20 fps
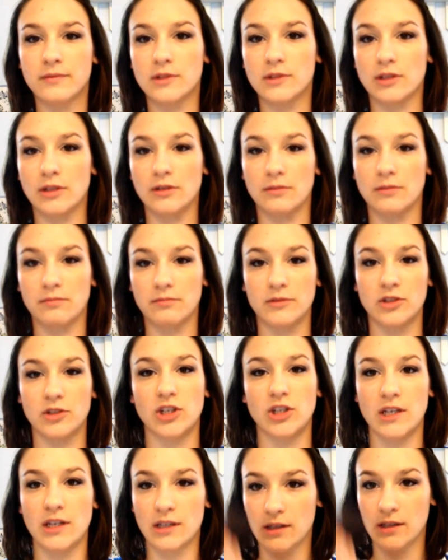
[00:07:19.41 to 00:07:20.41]
So,
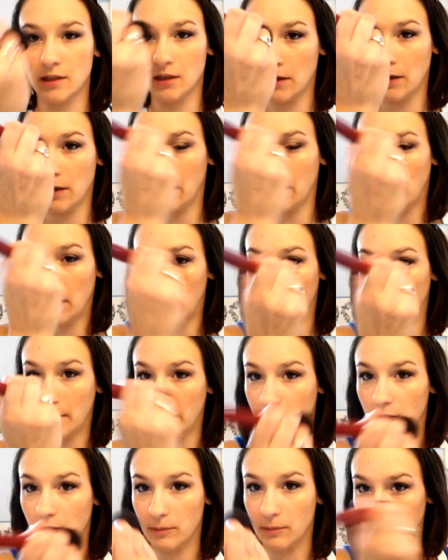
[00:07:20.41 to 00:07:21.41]
cheeks,
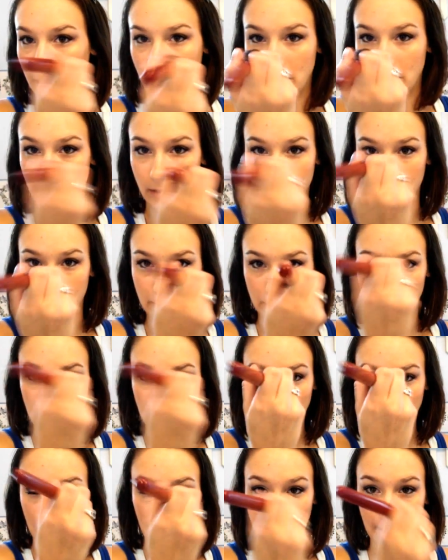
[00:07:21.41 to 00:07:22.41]
a little bit on your nose.